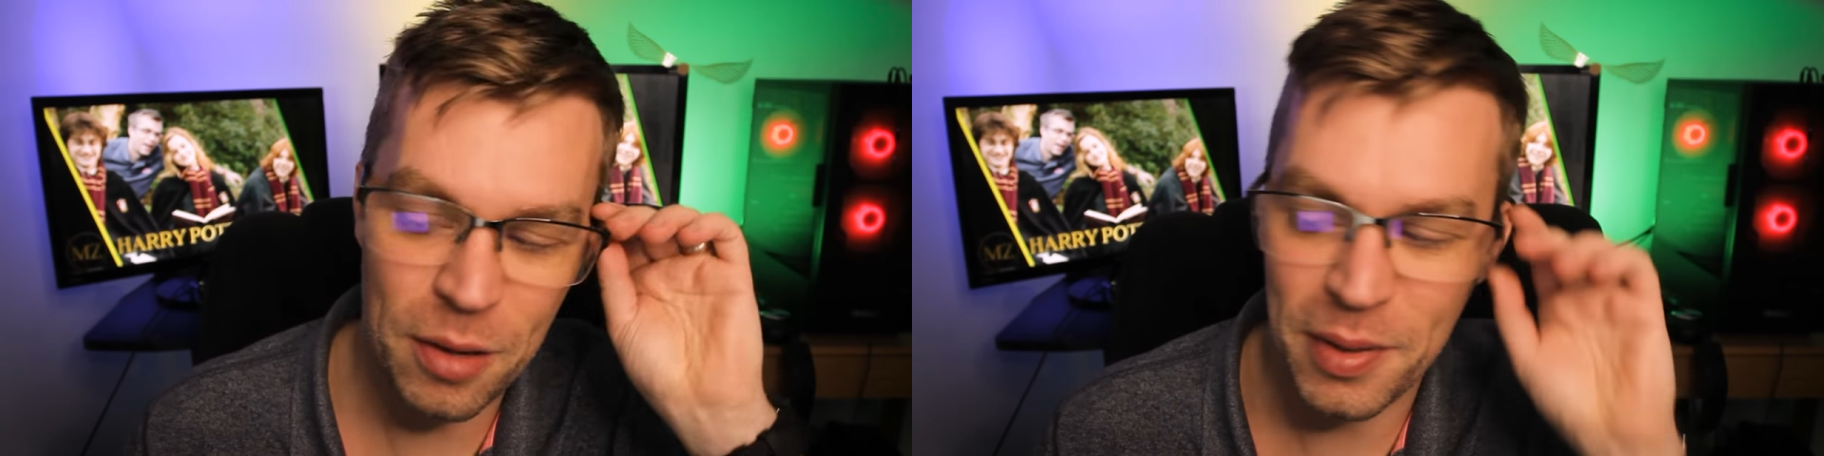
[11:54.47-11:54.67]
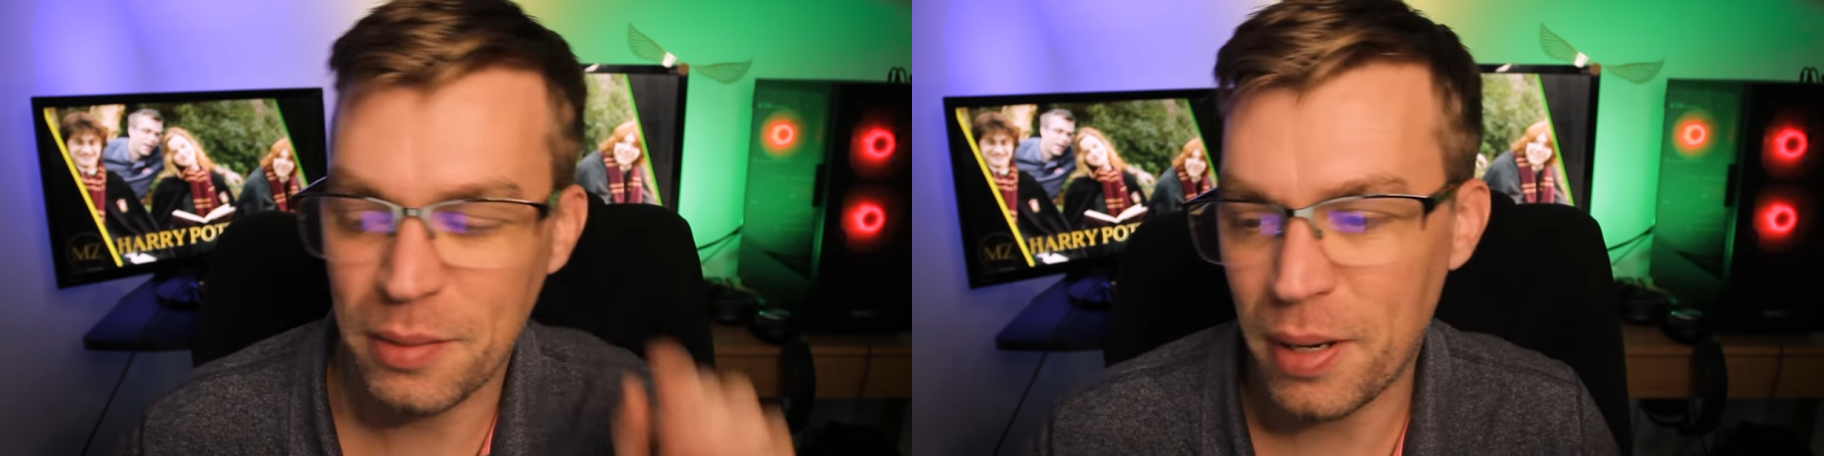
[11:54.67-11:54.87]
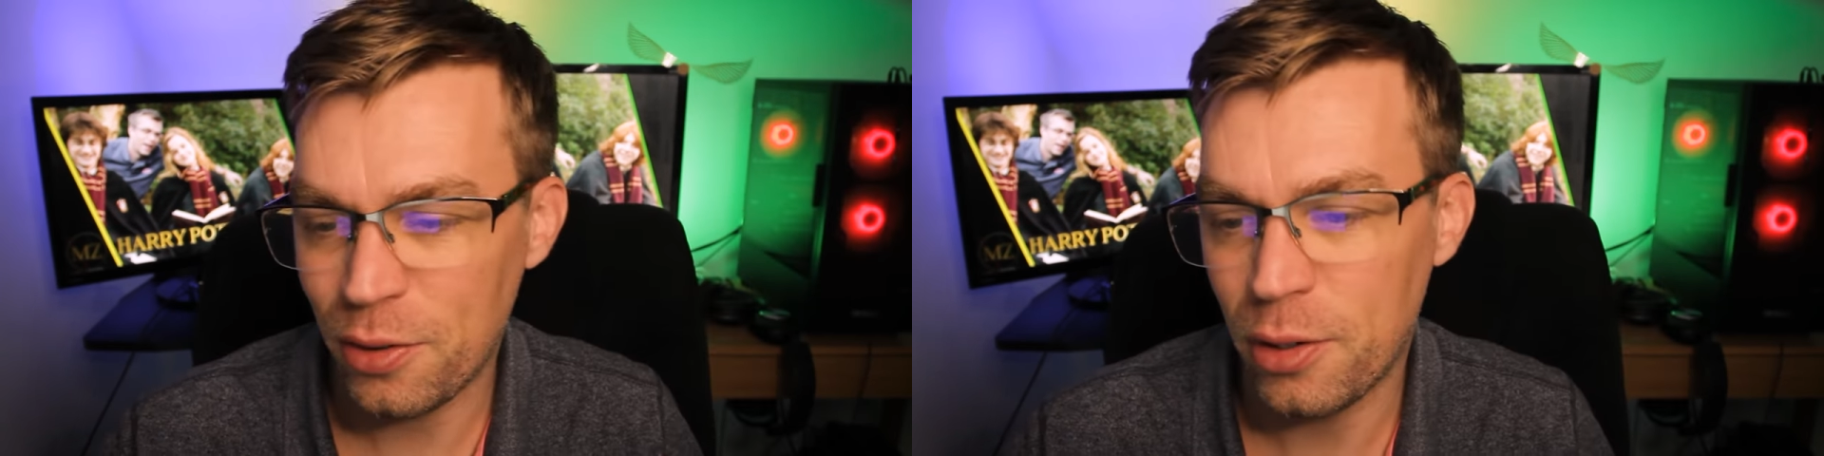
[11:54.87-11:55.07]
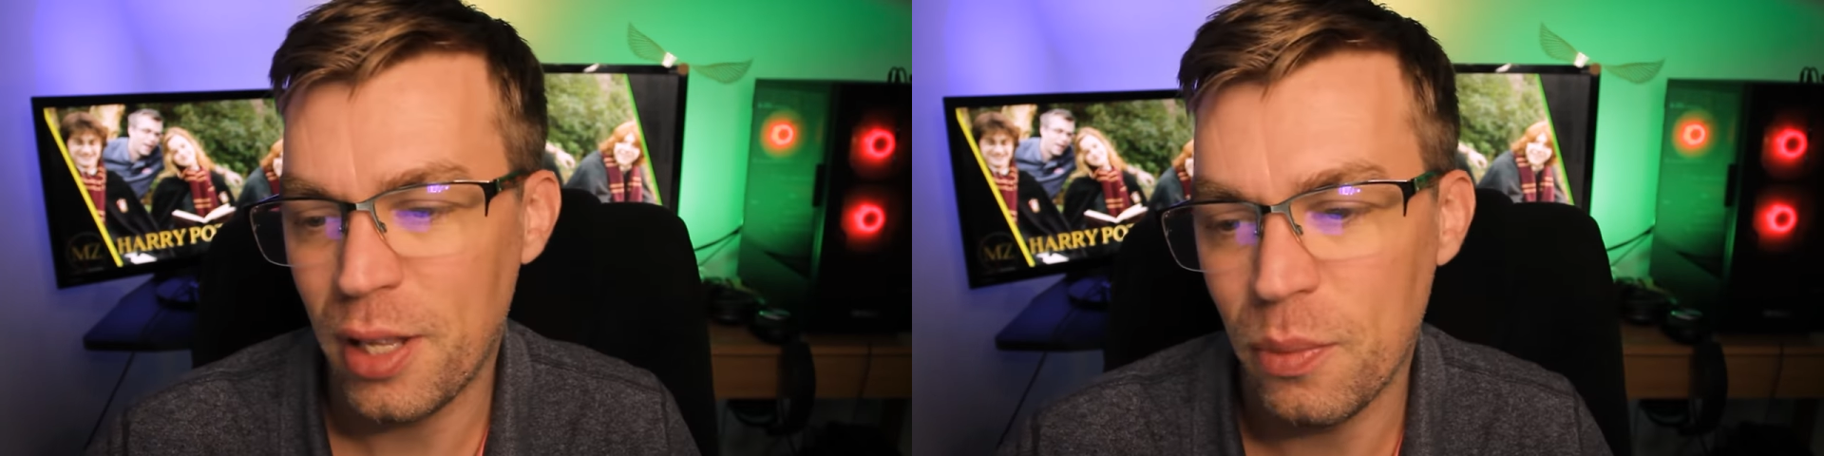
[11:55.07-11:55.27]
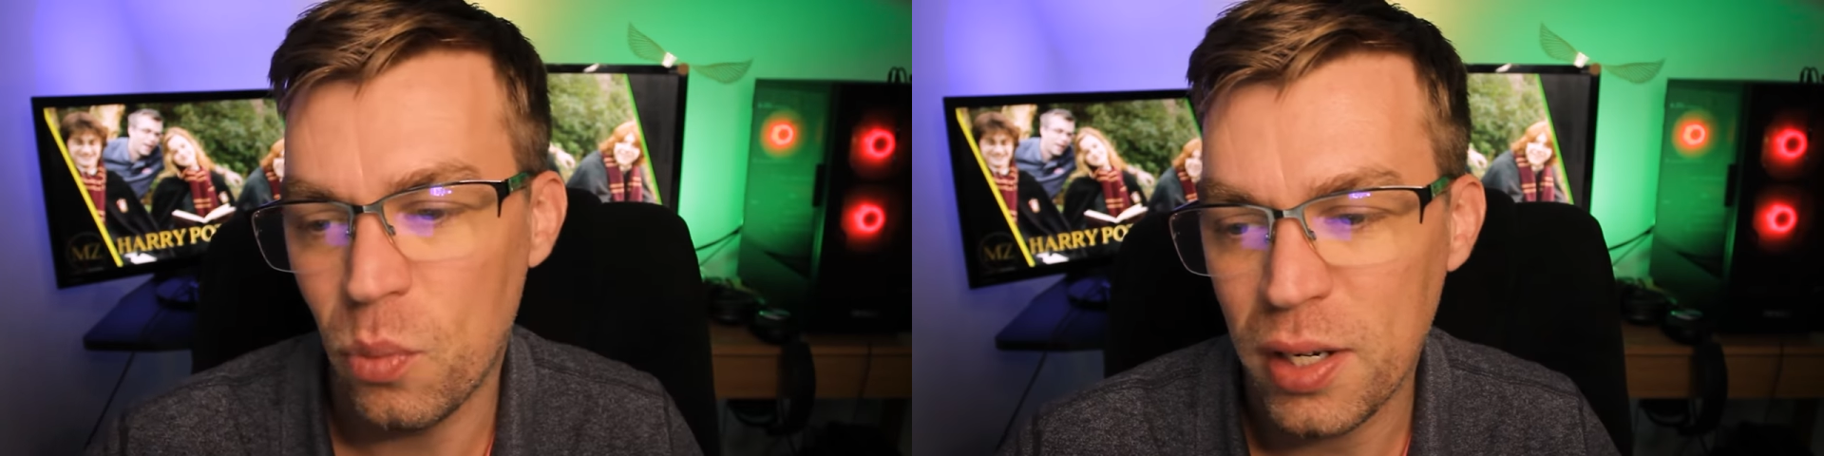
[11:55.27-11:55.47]
You managed to match with
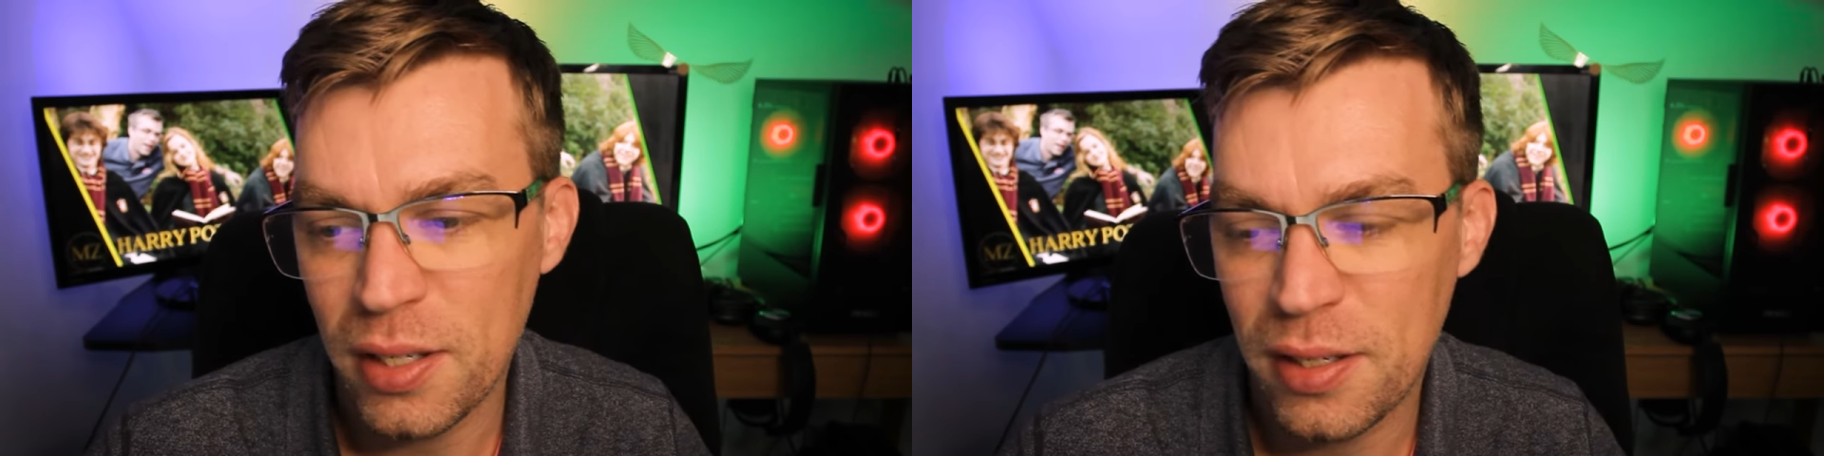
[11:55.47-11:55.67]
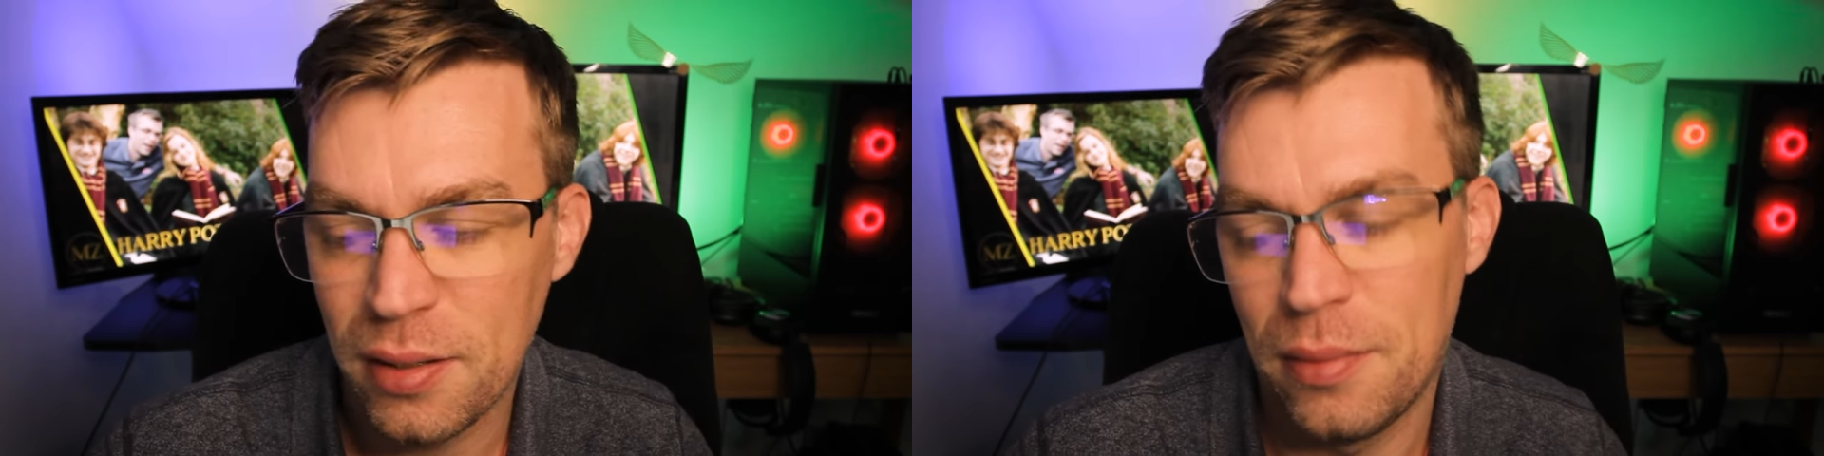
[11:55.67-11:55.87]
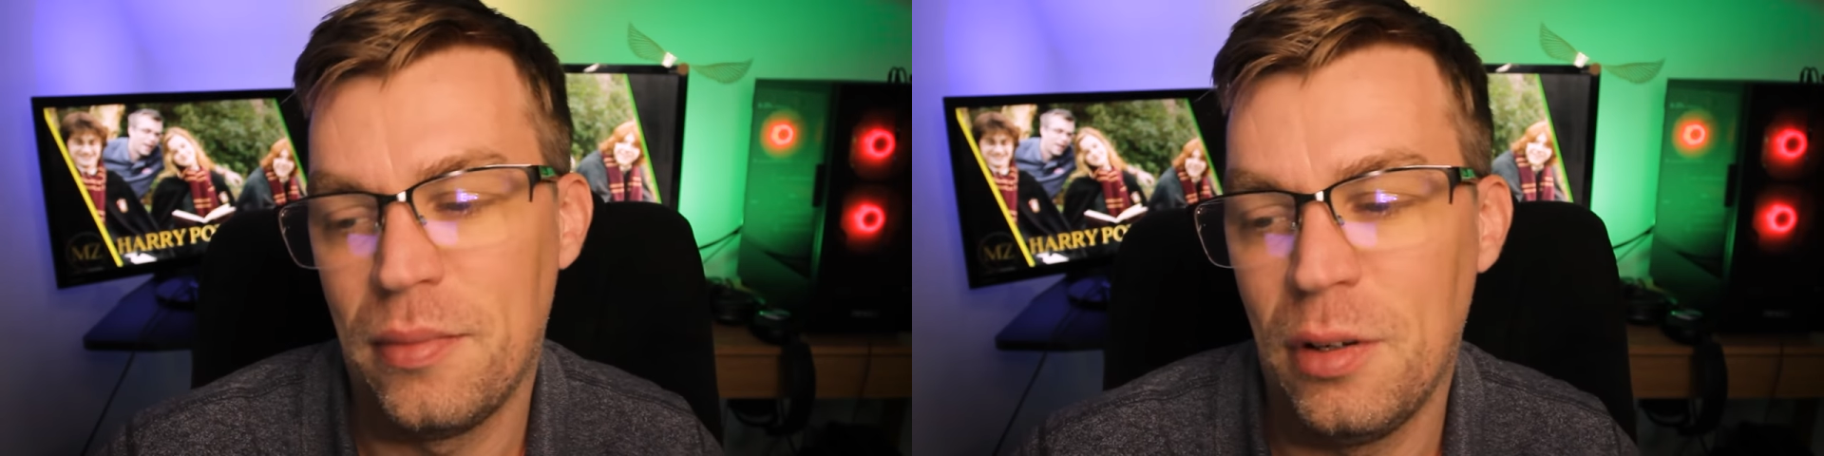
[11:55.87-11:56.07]
him once.